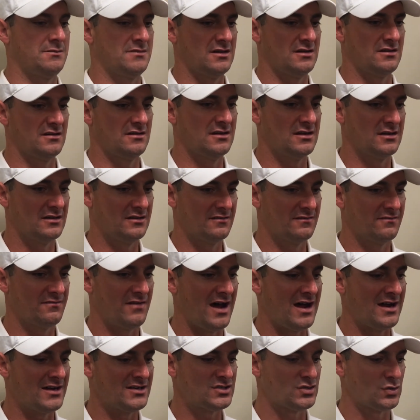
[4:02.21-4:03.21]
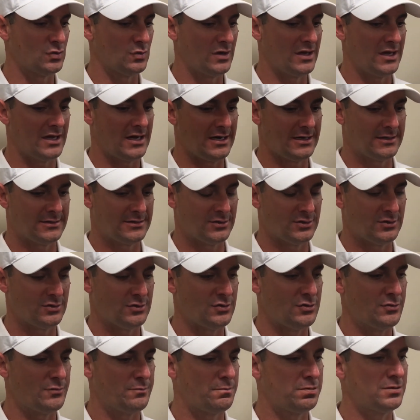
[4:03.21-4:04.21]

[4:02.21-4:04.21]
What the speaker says: that finds a way to